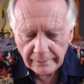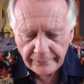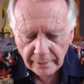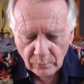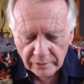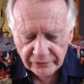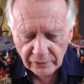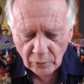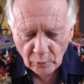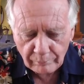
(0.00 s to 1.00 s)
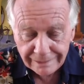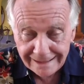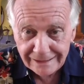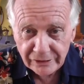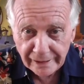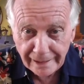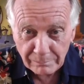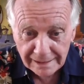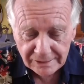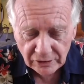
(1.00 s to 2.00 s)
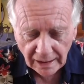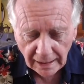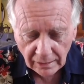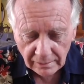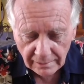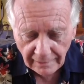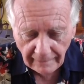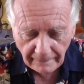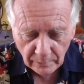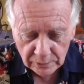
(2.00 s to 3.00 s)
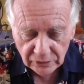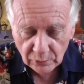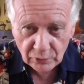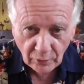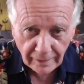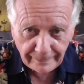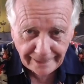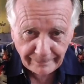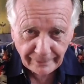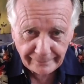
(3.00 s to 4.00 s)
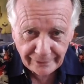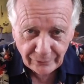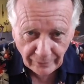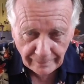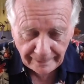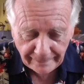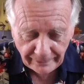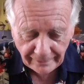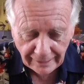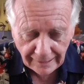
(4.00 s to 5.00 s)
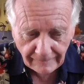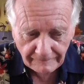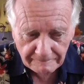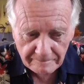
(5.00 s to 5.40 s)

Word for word: There was no bleach in the bleach aisle. There was no toilet paper in the toilet paper aisle.